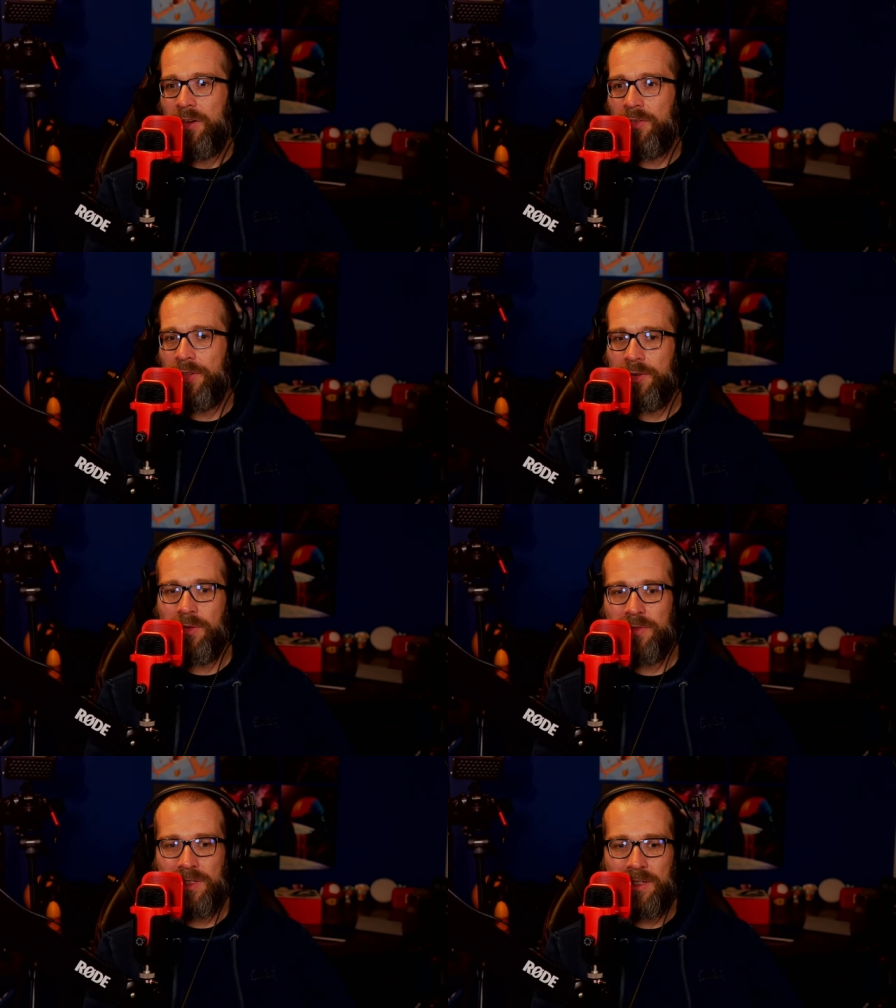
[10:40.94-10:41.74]
although
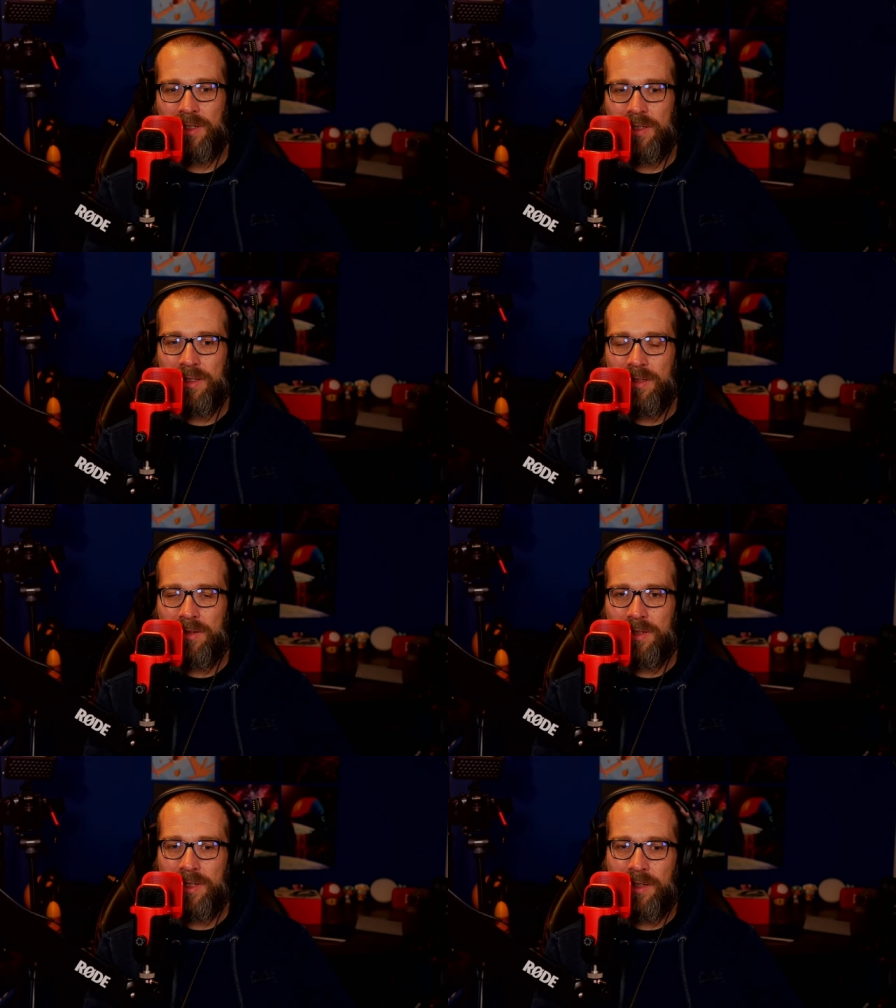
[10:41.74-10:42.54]
obviously this isn't
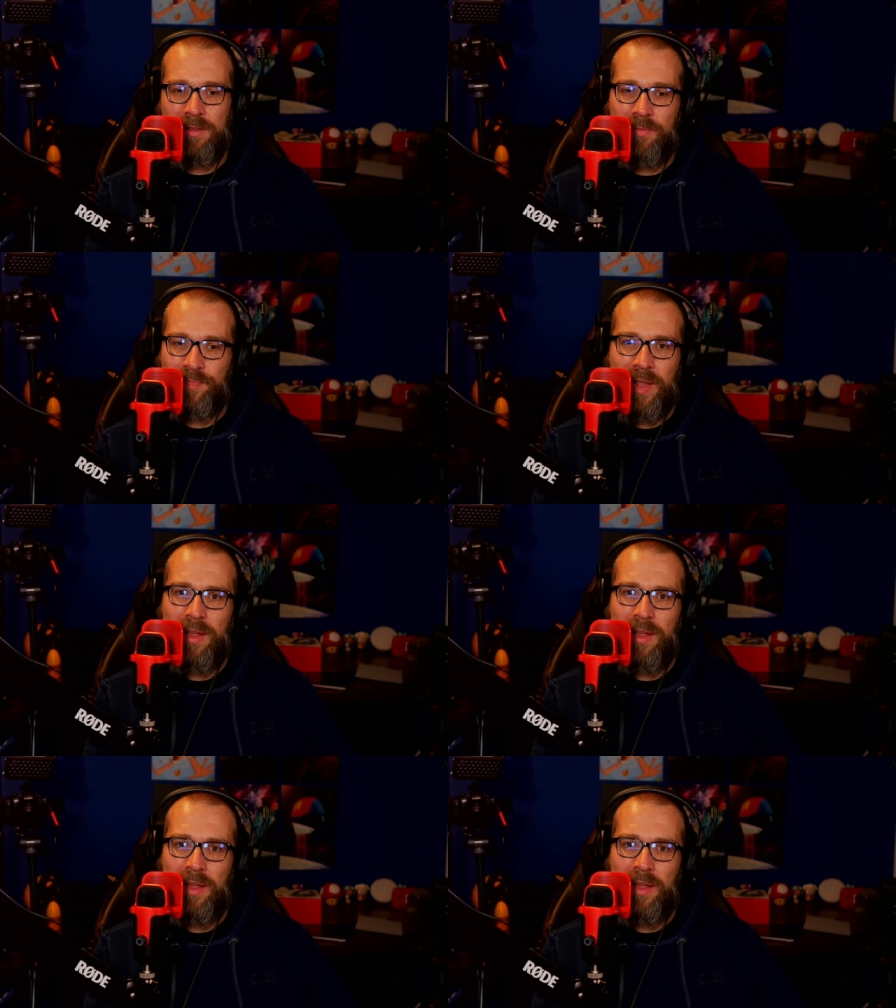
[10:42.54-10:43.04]
ideal